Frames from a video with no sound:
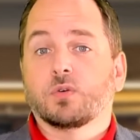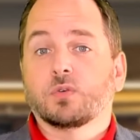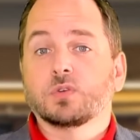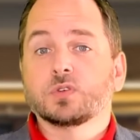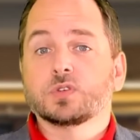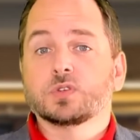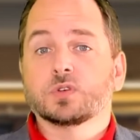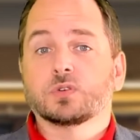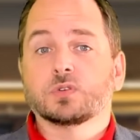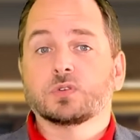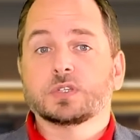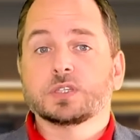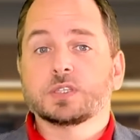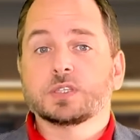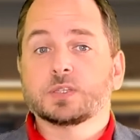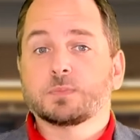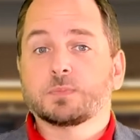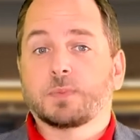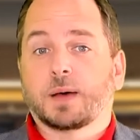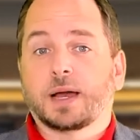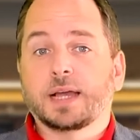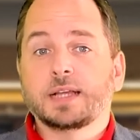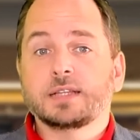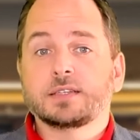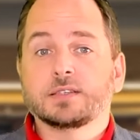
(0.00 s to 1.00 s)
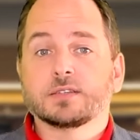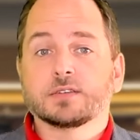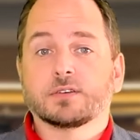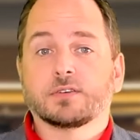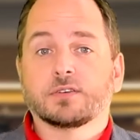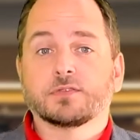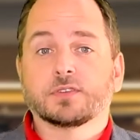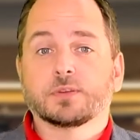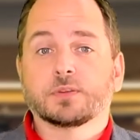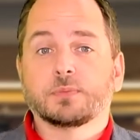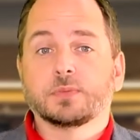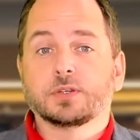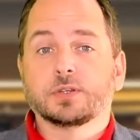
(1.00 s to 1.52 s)
also despite
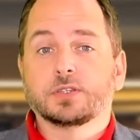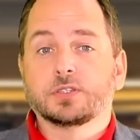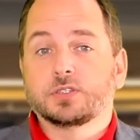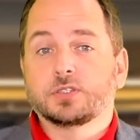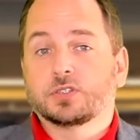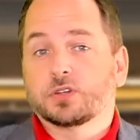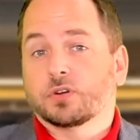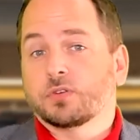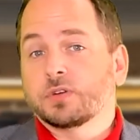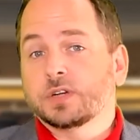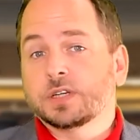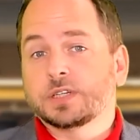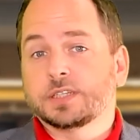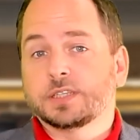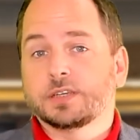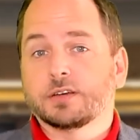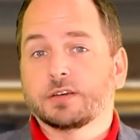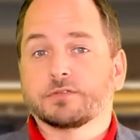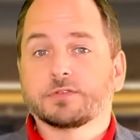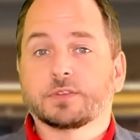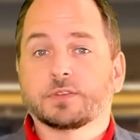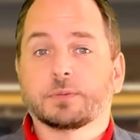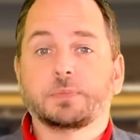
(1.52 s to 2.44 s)
of the majority of